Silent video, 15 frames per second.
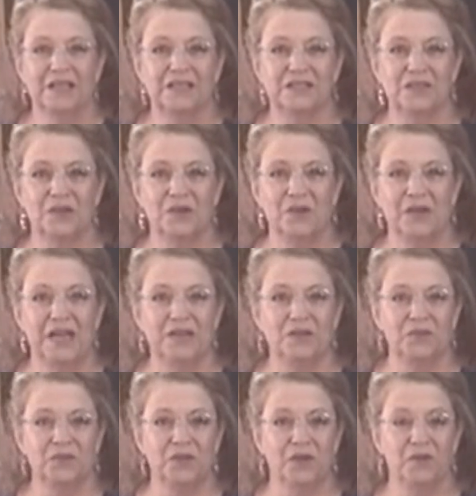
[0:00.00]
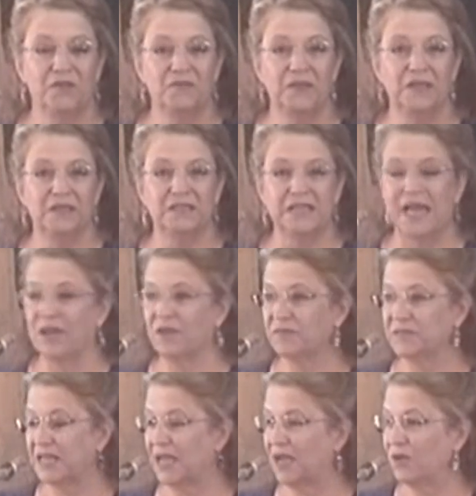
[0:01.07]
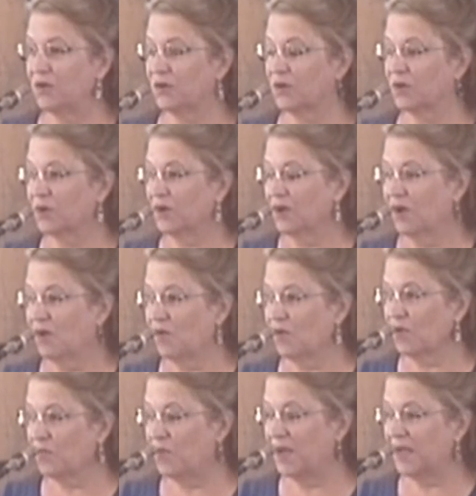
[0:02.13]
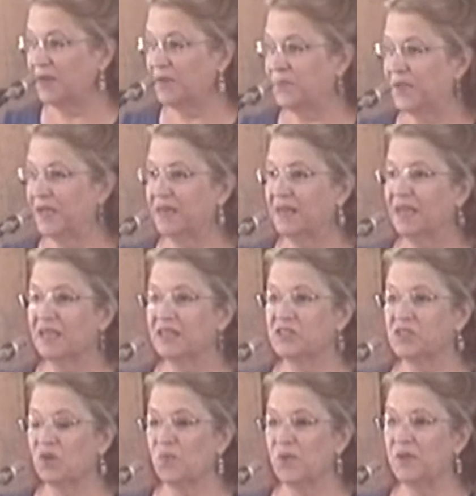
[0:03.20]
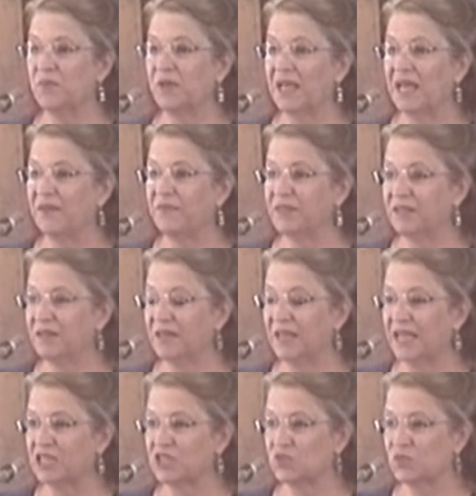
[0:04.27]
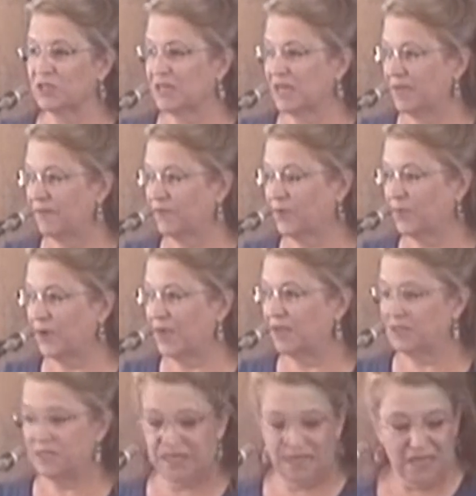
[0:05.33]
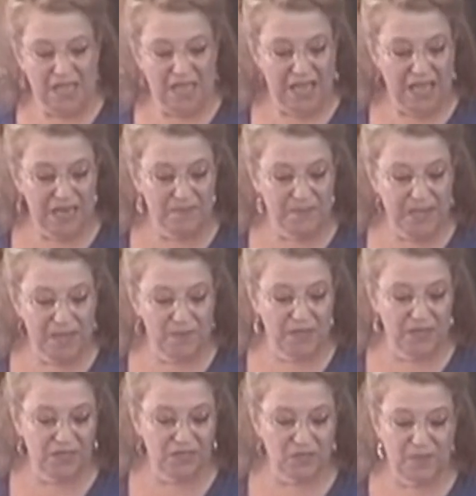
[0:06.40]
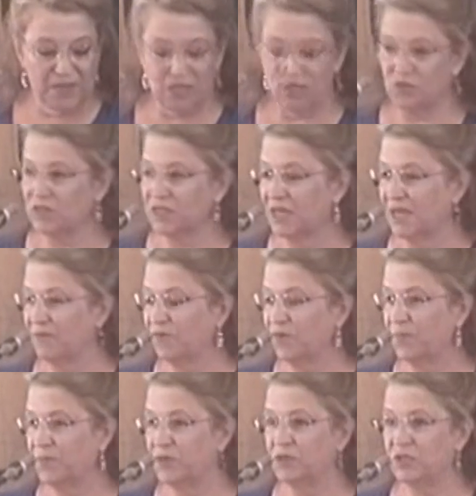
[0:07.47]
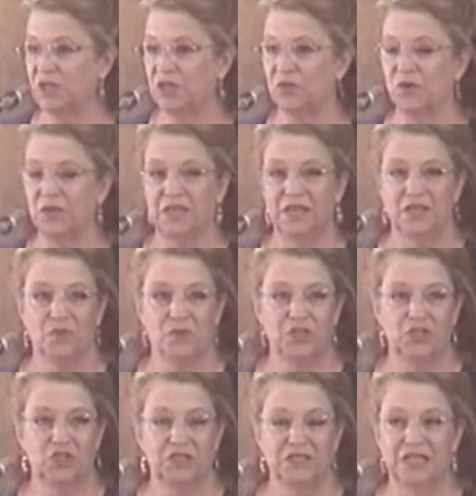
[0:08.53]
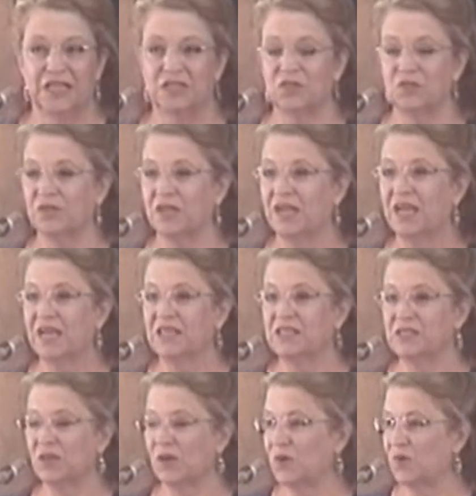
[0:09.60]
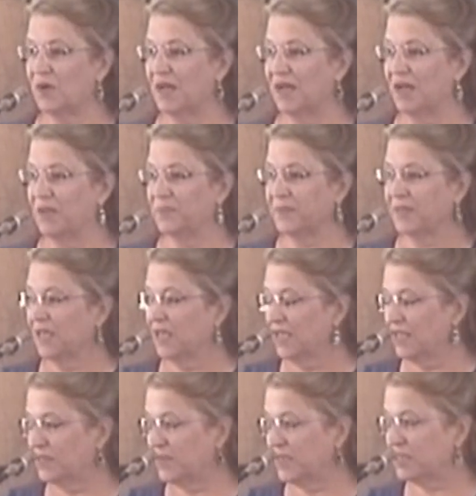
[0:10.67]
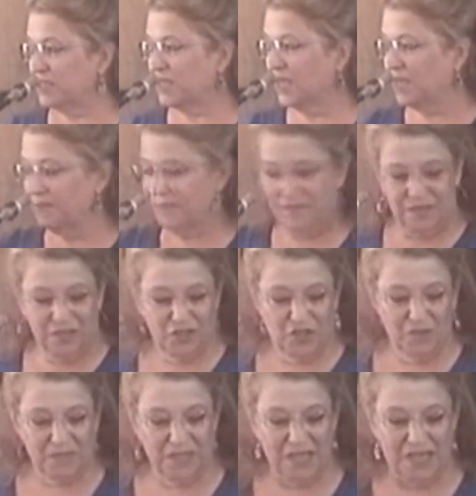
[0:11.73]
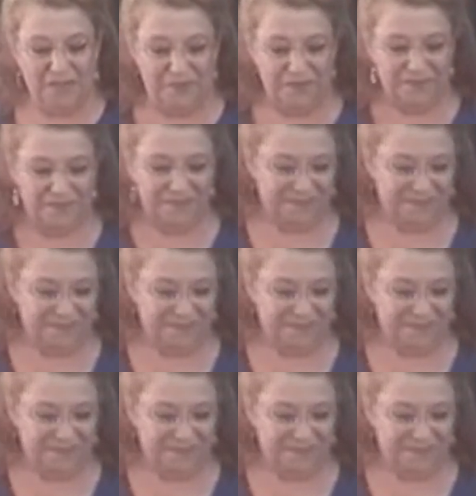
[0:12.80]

So I don't know if he's out of town or what, but so we will have a little extra time for browsing and maybe some extra time for music or getting questions answered. So in the meantime, Jim Kemp.